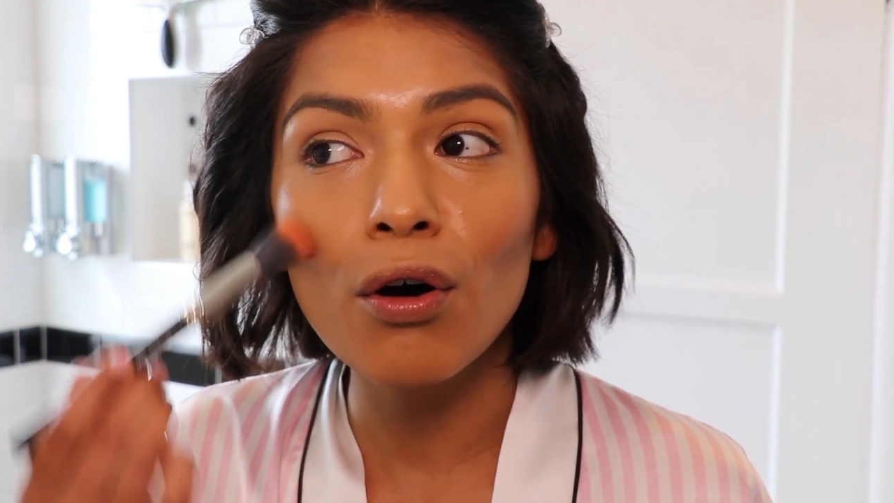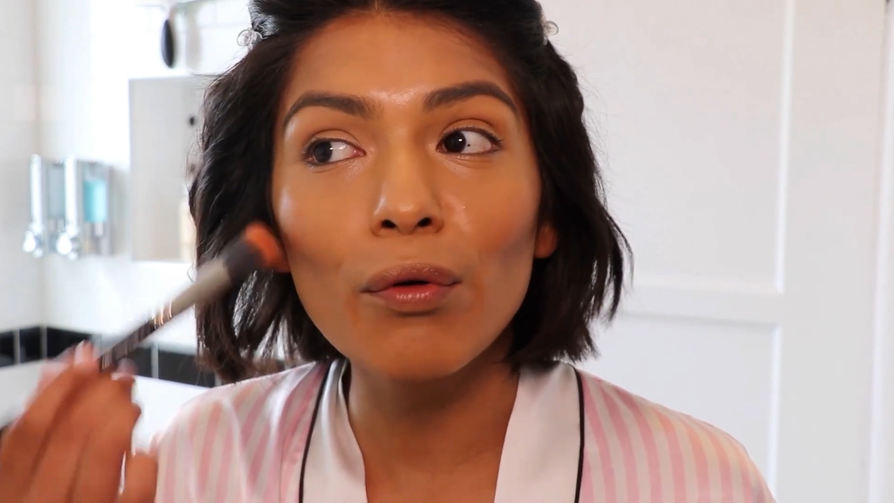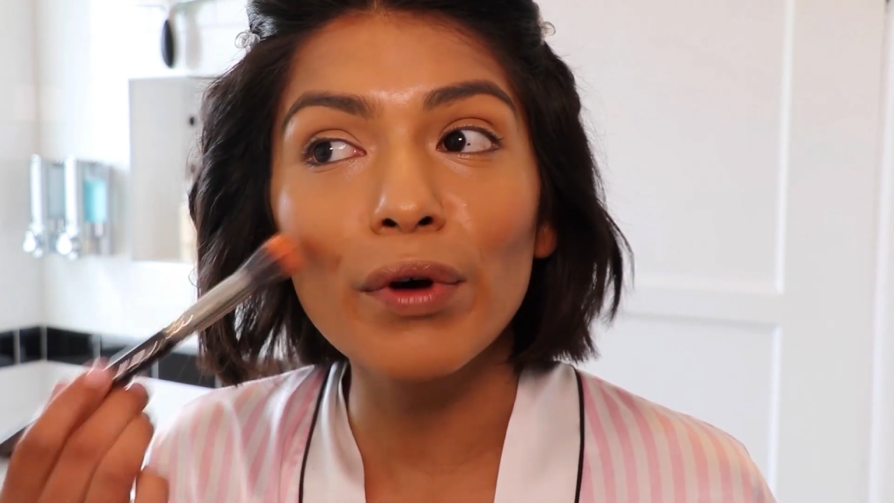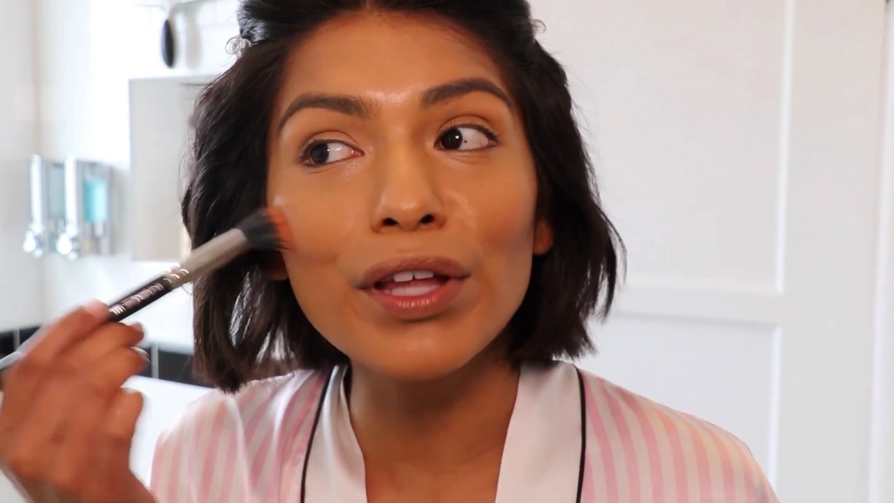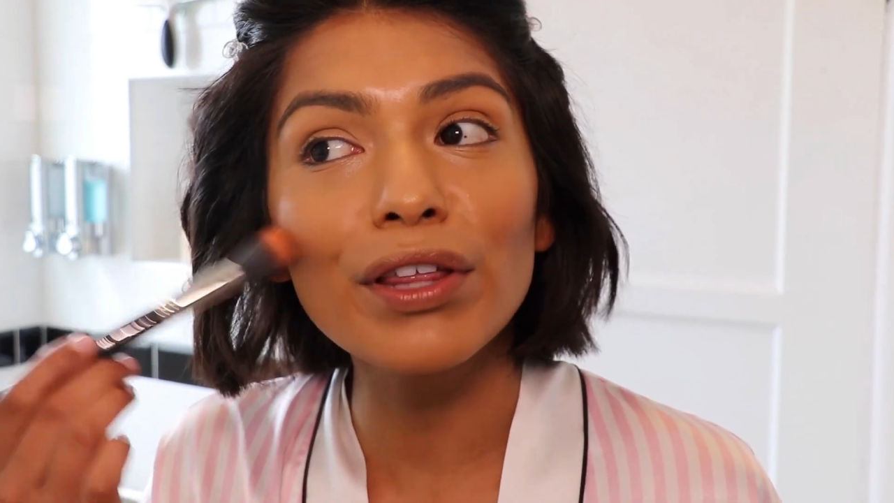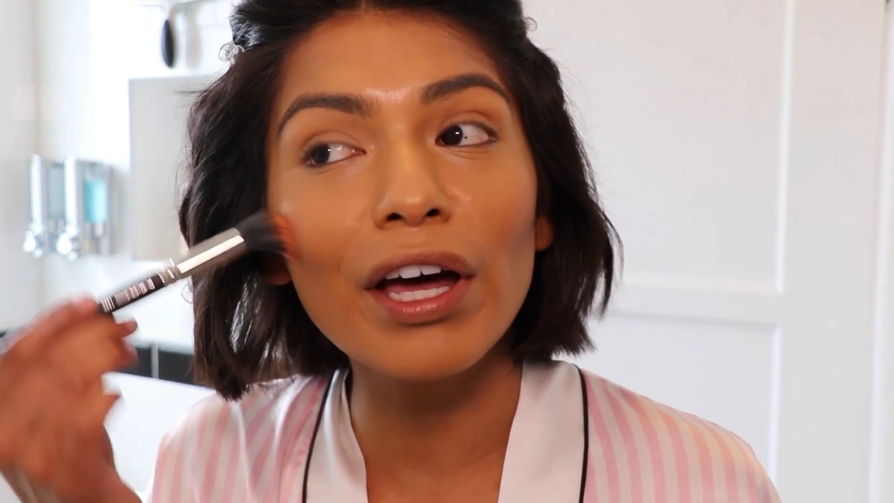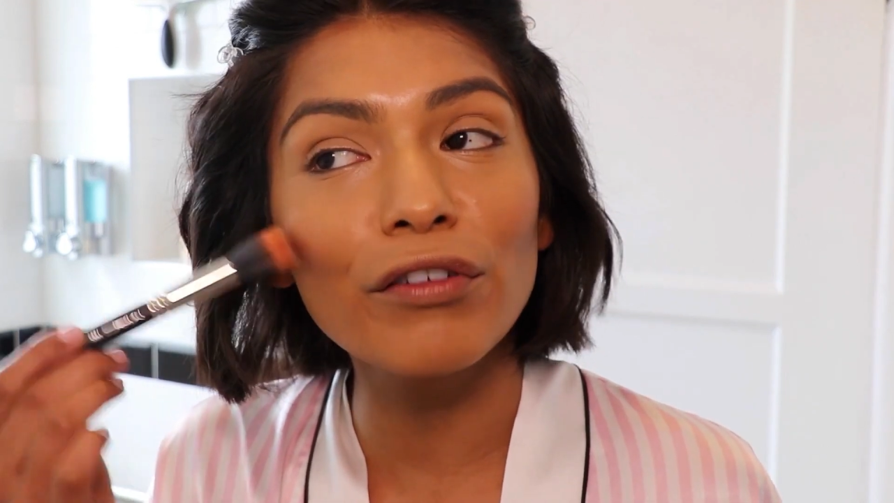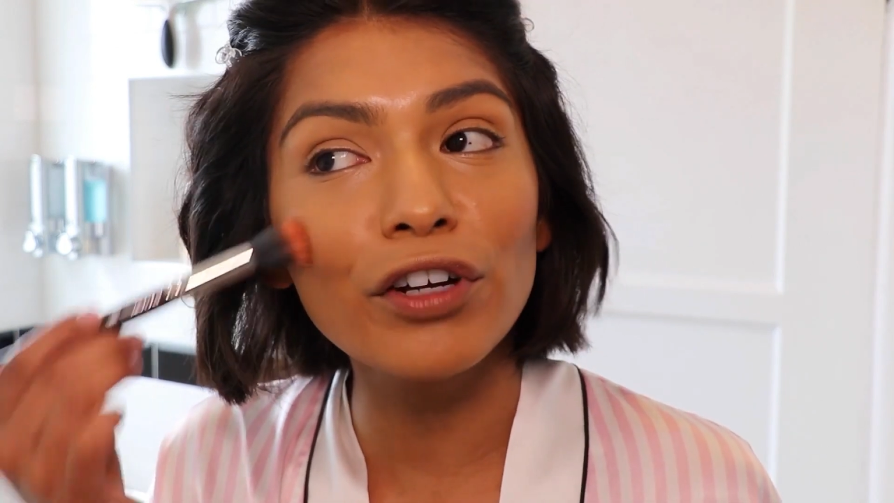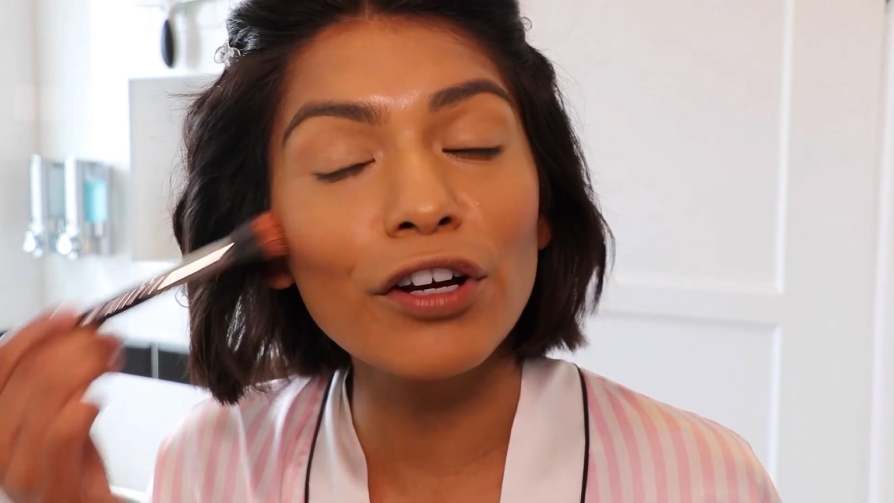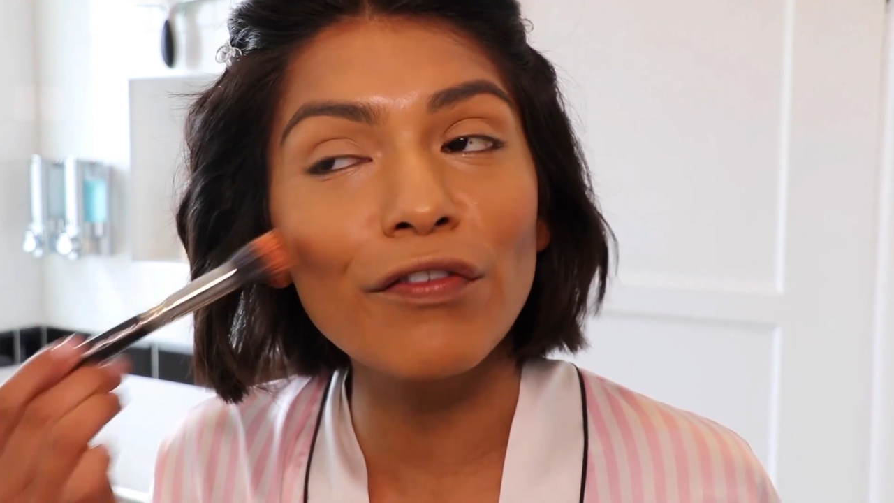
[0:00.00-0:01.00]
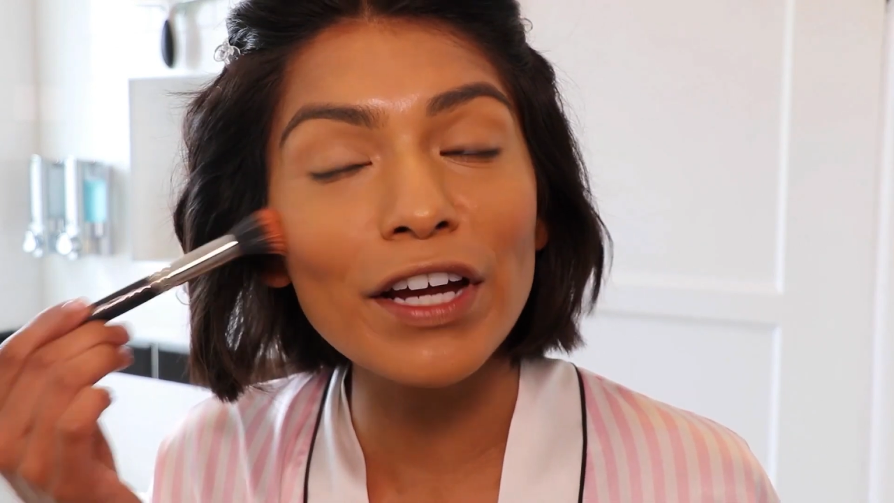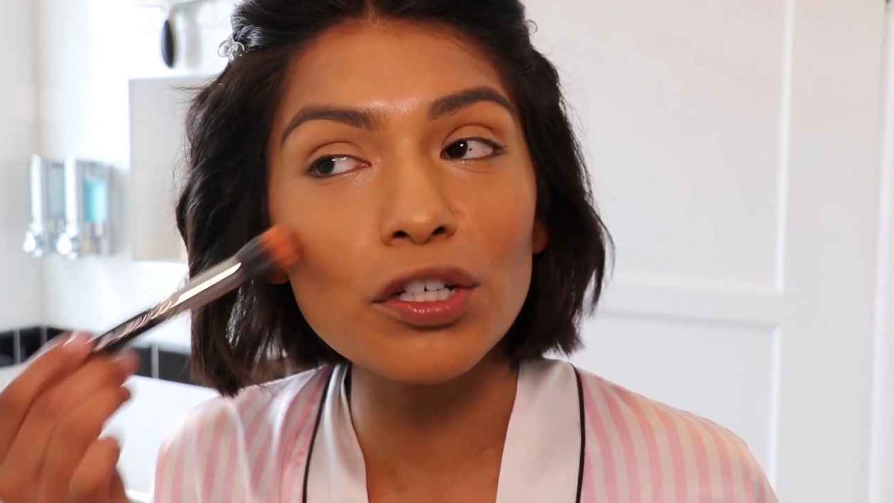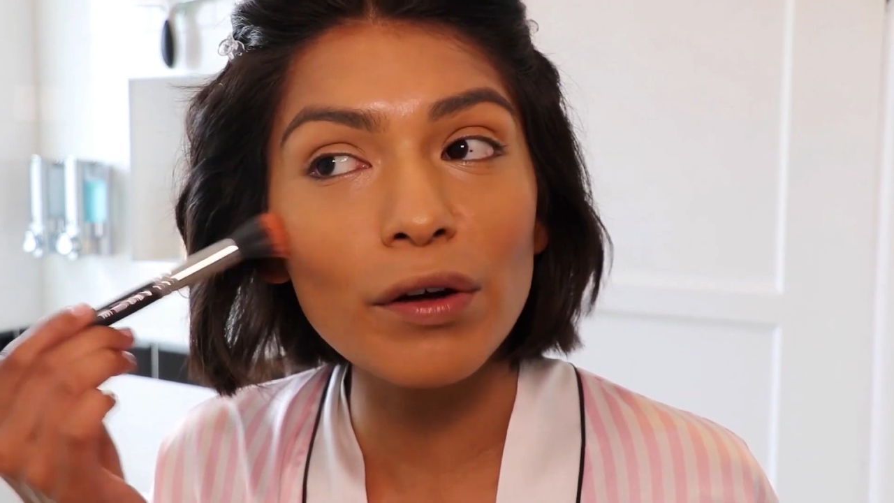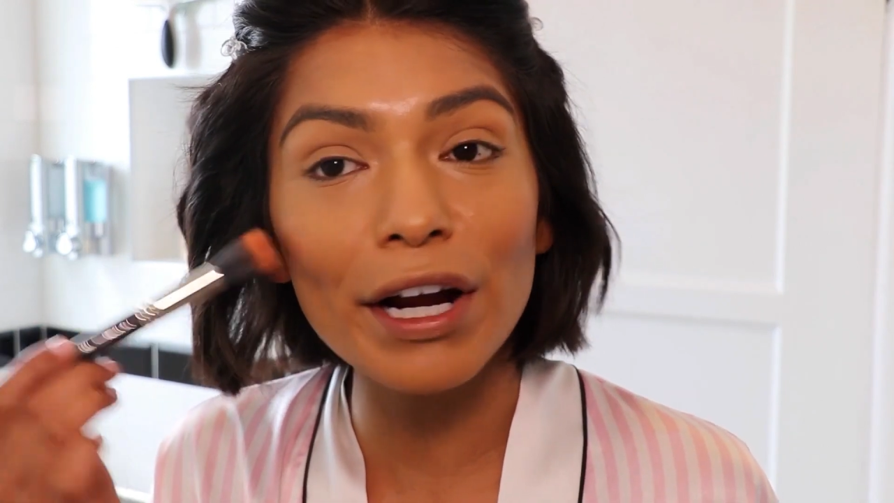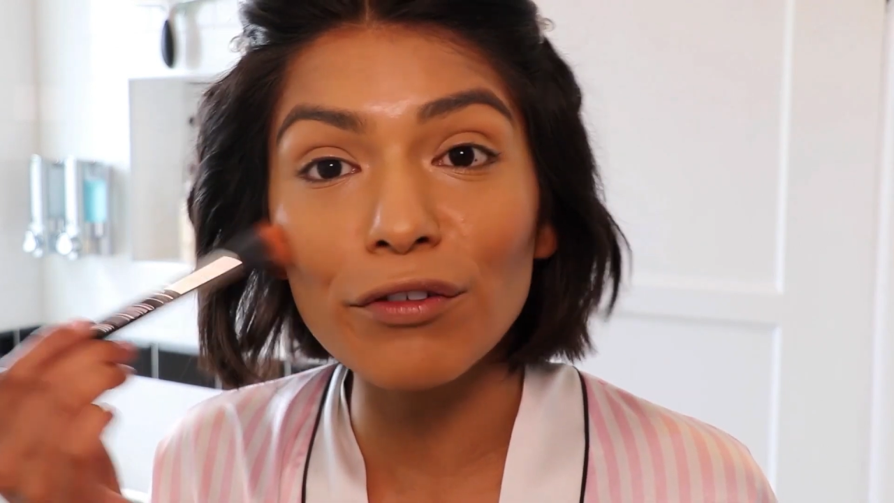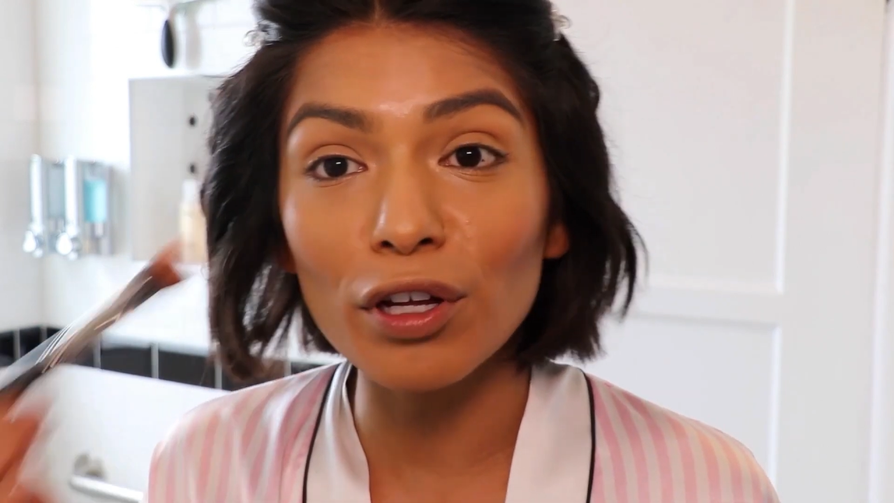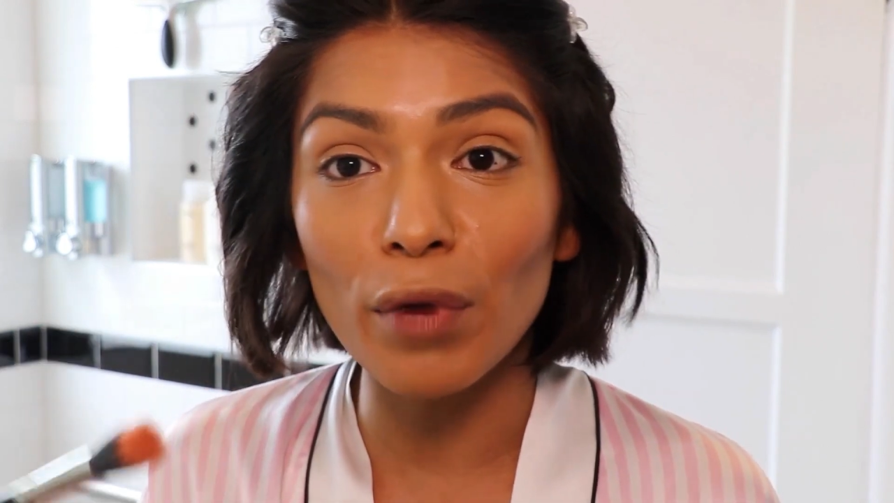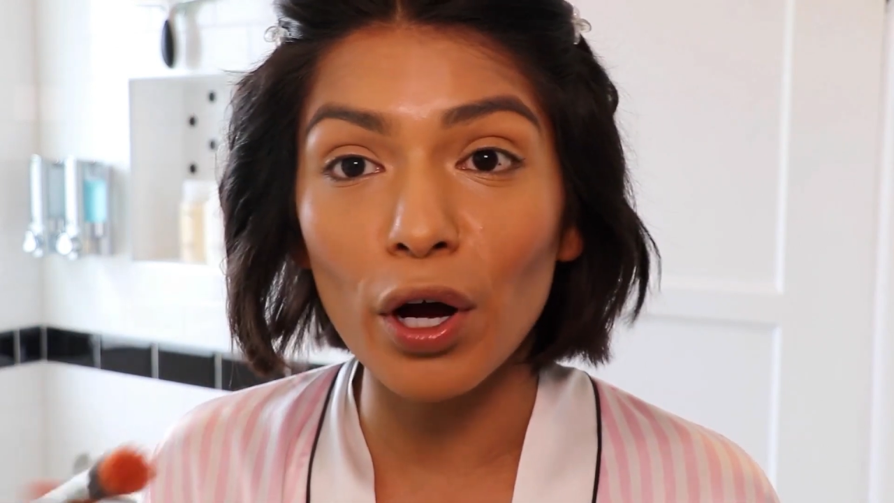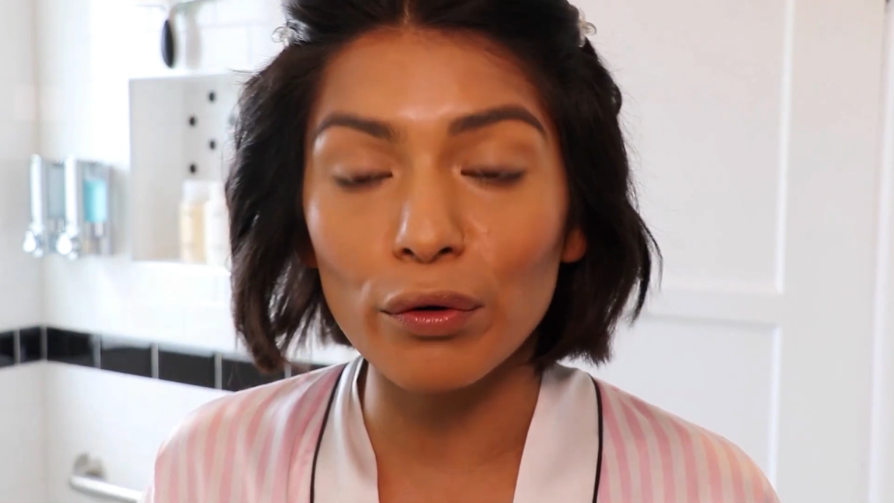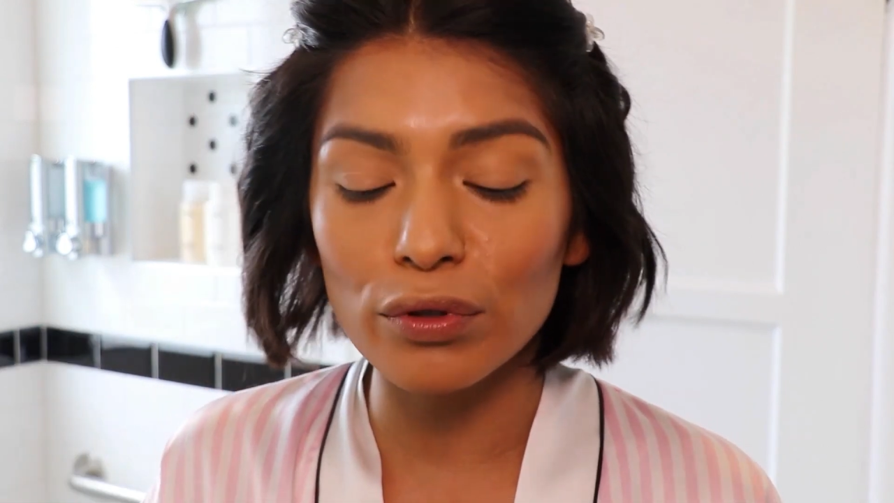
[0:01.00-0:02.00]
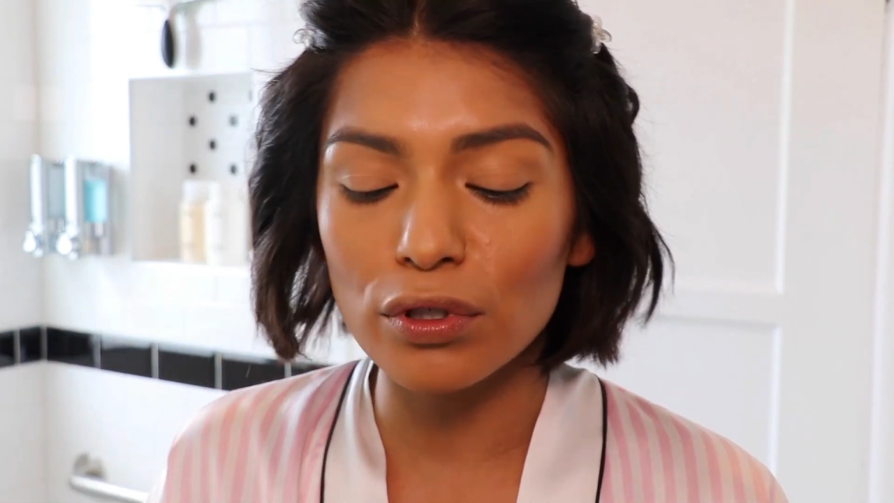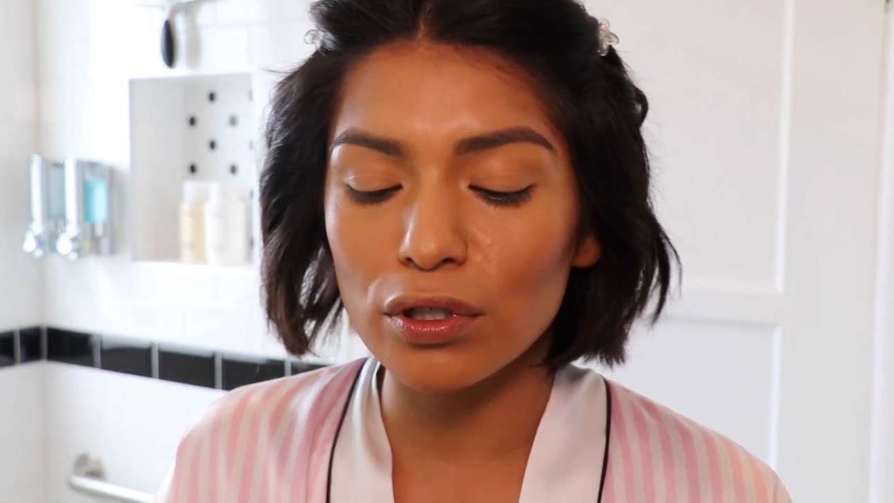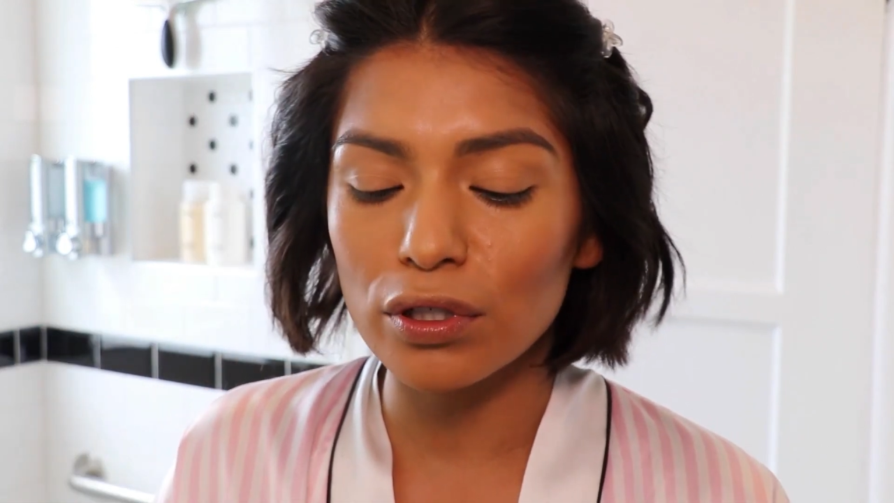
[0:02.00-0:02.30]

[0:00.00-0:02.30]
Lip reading: with heavier facial hair than most.